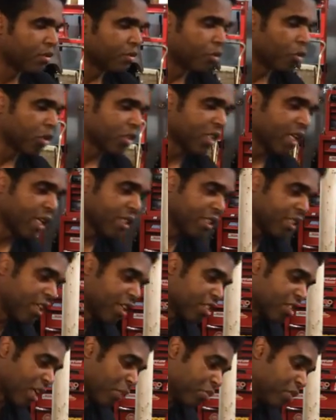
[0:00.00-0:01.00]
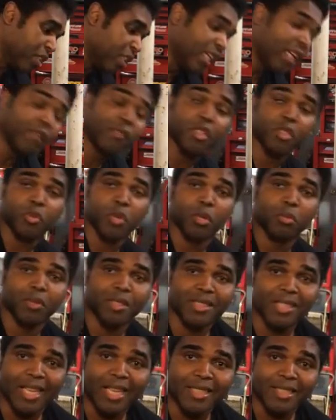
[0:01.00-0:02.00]
410 gears, I believe the
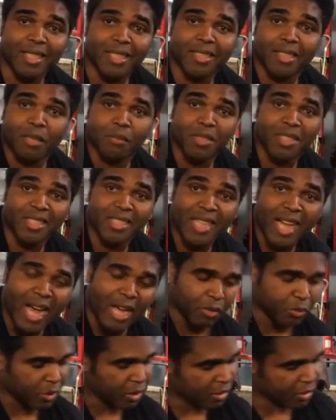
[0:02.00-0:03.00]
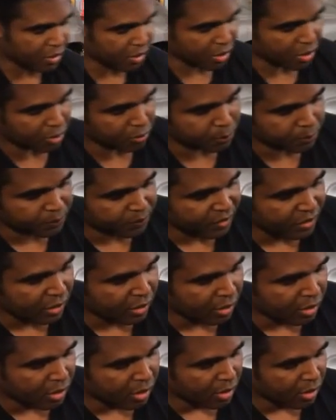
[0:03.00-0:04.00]
Trailblazer SS comes stock with. So,
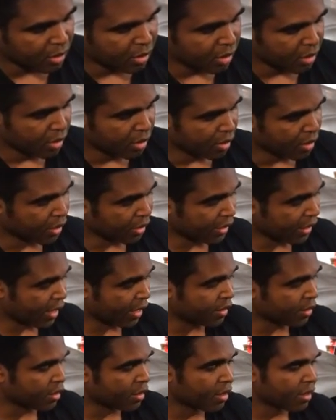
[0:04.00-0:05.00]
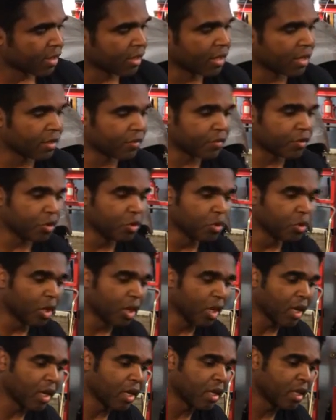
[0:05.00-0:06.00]
again, if
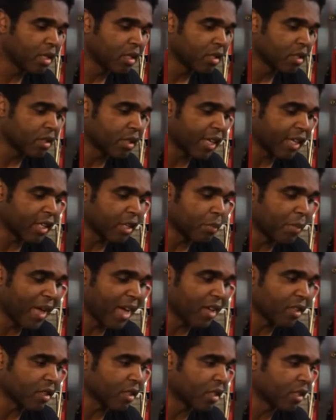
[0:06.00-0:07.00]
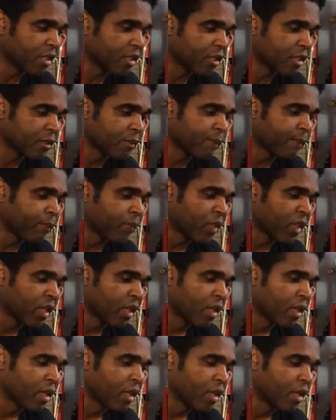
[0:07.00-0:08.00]
you are thinking about
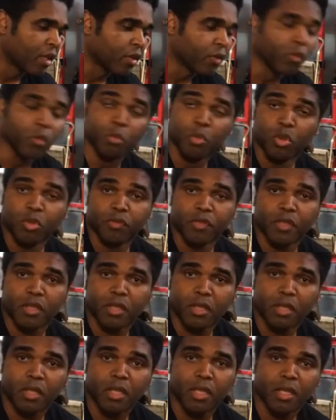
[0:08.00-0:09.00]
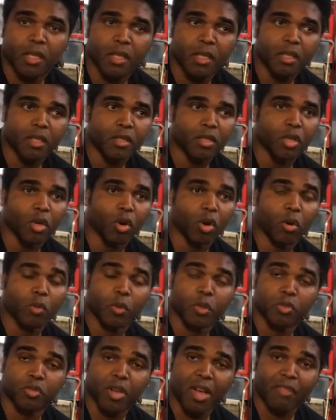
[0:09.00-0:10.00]
removing your
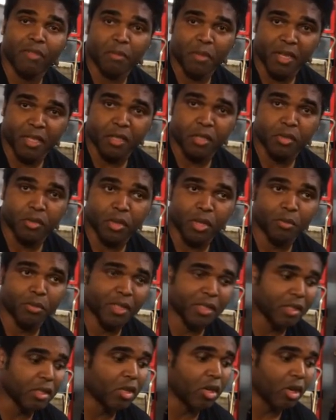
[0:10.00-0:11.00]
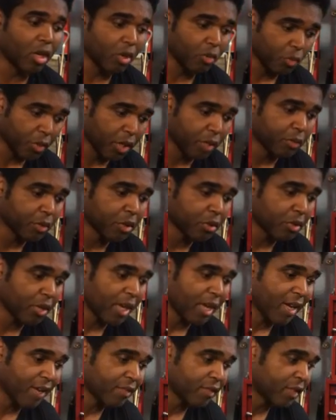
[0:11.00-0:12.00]
all-wheel drive and making your Trailblazer a rear-wheel
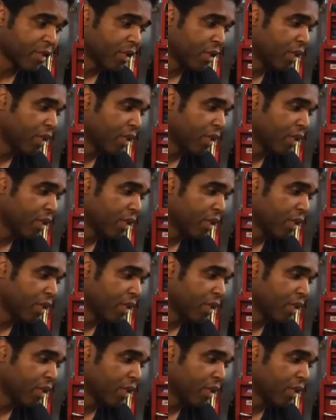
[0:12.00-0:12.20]
drive,